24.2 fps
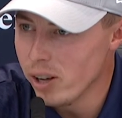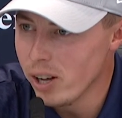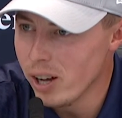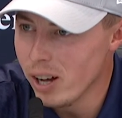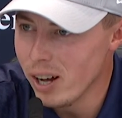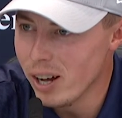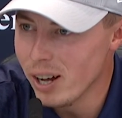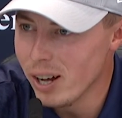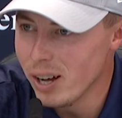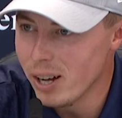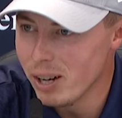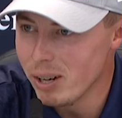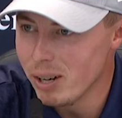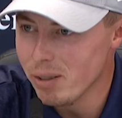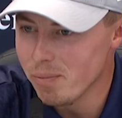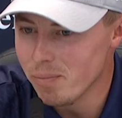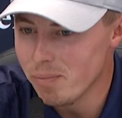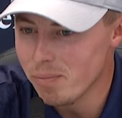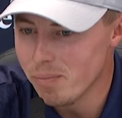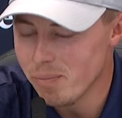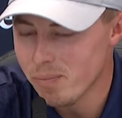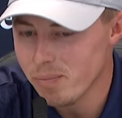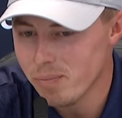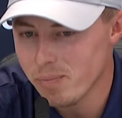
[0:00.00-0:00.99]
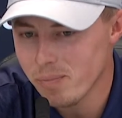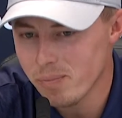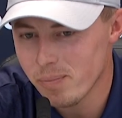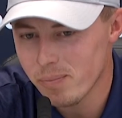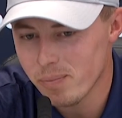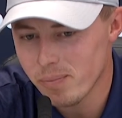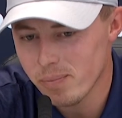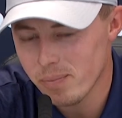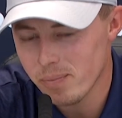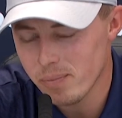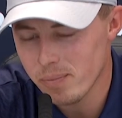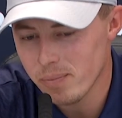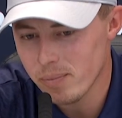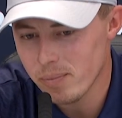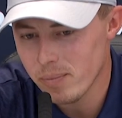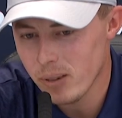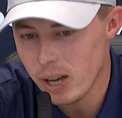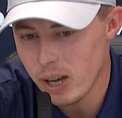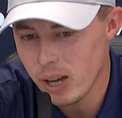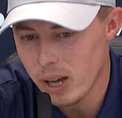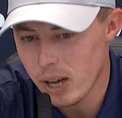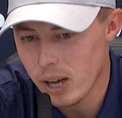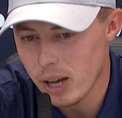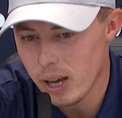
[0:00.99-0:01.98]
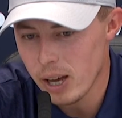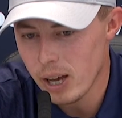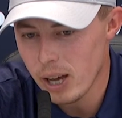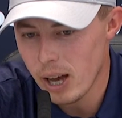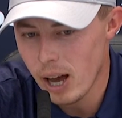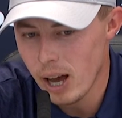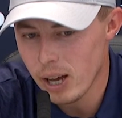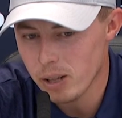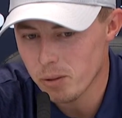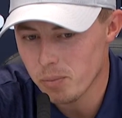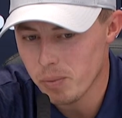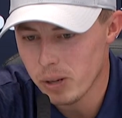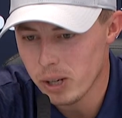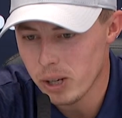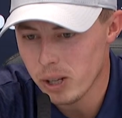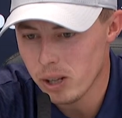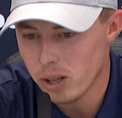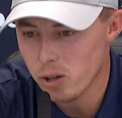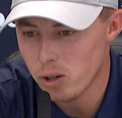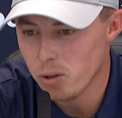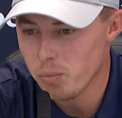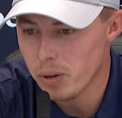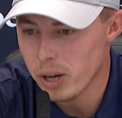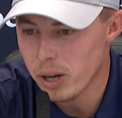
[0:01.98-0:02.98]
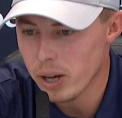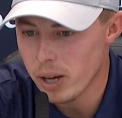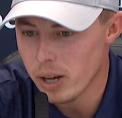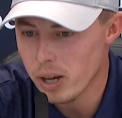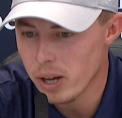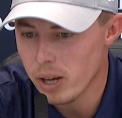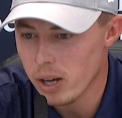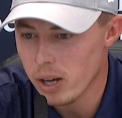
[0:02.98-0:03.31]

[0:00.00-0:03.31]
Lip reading: It has been a little bit.